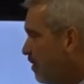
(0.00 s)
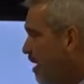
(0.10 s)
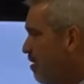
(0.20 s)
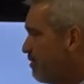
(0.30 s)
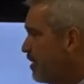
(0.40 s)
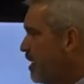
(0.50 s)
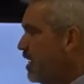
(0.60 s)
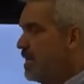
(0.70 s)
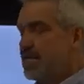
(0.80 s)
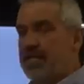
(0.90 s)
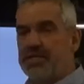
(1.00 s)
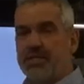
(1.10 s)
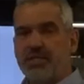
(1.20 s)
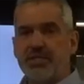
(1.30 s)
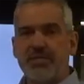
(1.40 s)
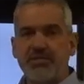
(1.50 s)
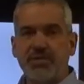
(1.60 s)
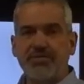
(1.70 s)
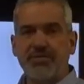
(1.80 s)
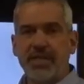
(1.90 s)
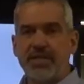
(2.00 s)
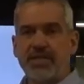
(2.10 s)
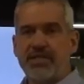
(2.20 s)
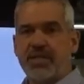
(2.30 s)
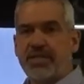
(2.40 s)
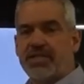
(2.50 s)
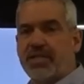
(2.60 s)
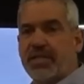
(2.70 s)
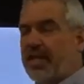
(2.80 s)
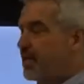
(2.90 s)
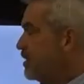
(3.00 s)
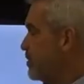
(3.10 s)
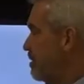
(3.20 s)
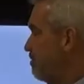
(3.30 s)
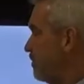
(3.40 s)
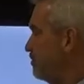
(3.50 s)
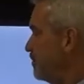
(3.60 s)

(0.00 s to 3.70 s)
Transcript: However, this is the 3-phase disconnect symbol.